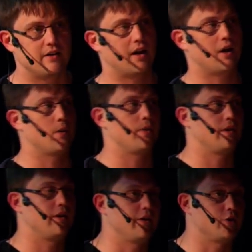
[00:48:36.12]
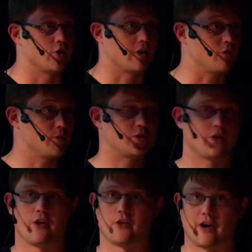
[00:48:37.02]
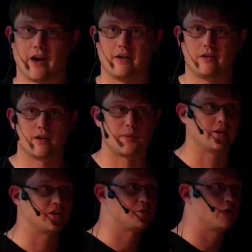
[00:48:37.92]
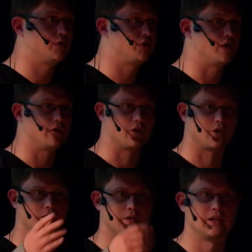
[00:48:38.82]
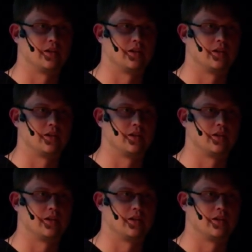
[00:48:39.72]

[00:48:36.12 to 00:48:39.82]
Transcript: Now, if you're a government, on the other hand, I mean, let's suppose you know you're